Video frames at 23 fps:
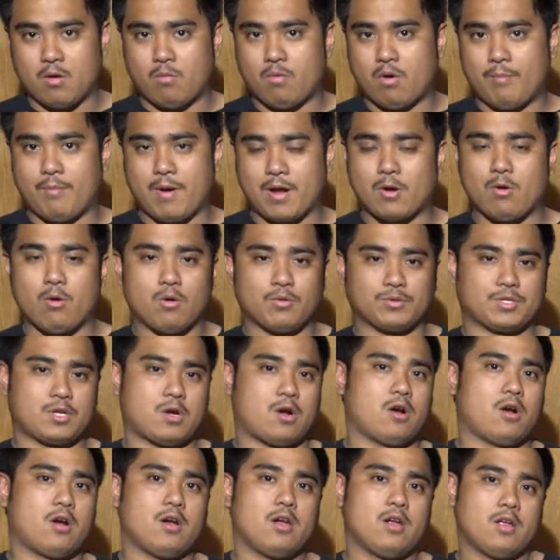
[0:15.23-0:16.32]
what my goals
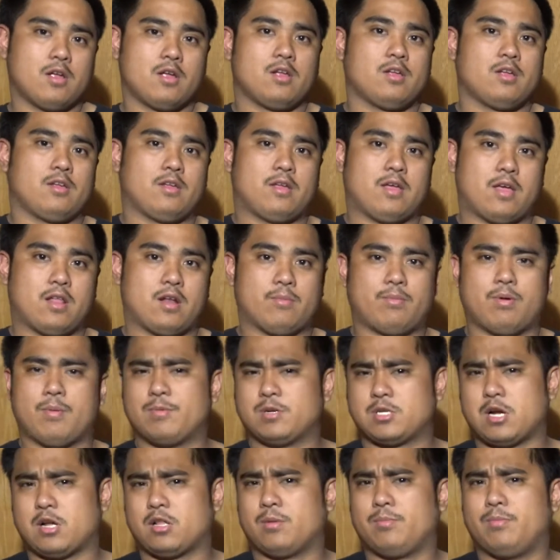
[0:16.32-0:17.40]
are, and pretty
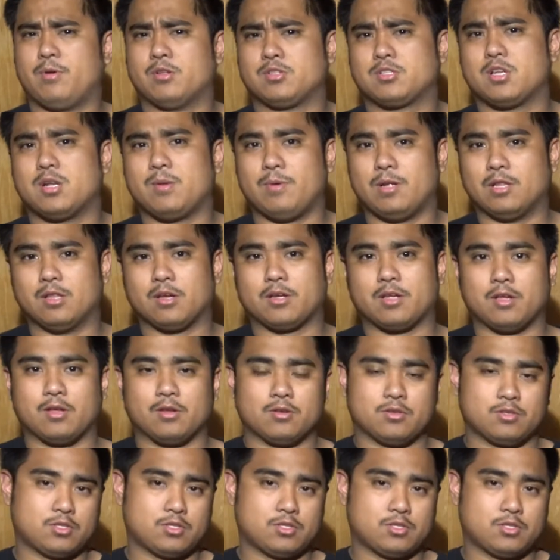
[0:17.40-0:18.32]
much how the build's going to be looking.